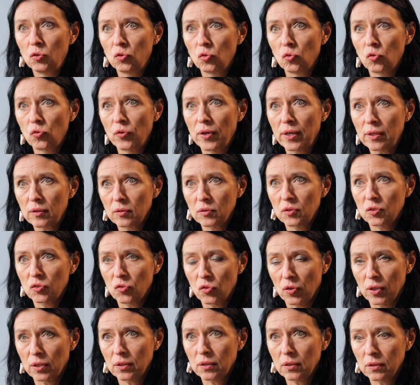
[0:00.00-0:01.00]
to
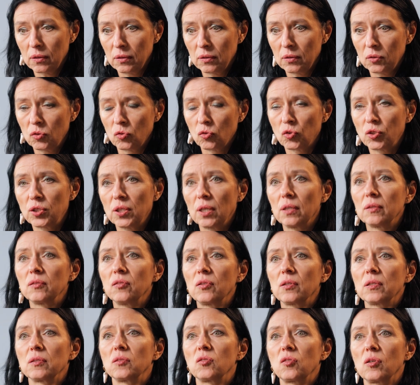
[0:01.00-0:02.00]

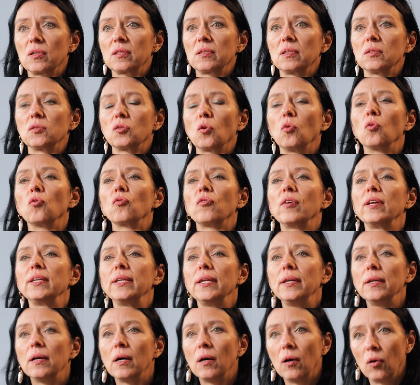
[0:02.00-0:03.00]
start reconstructions
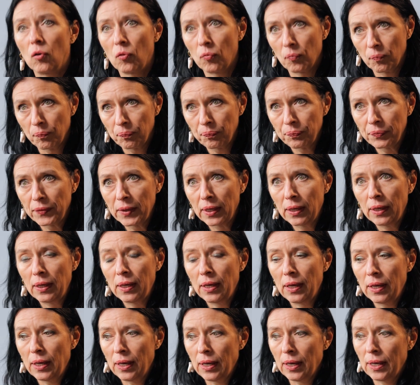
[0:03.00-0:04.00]
already now.
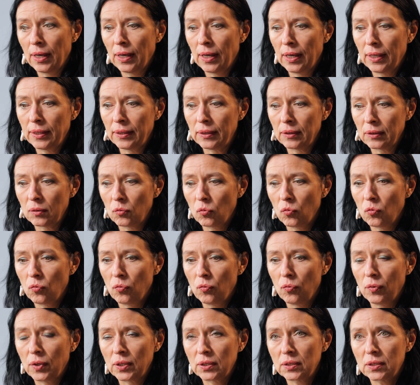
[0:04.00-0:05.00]
And
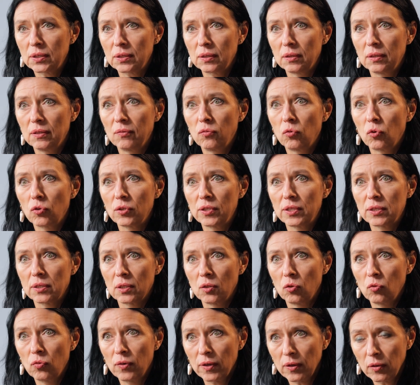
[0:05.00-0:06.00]
once the war is
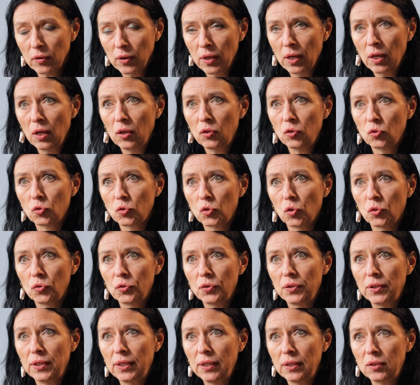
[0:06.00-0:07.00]
over, you
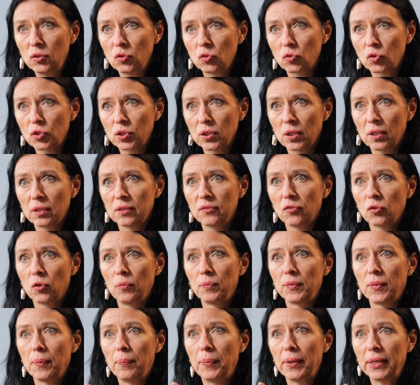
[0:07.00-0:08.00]
don't need to start
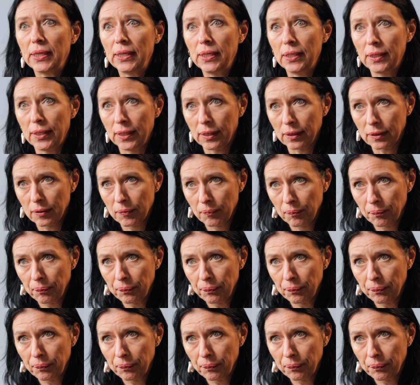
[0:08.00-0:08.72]
from the beginning.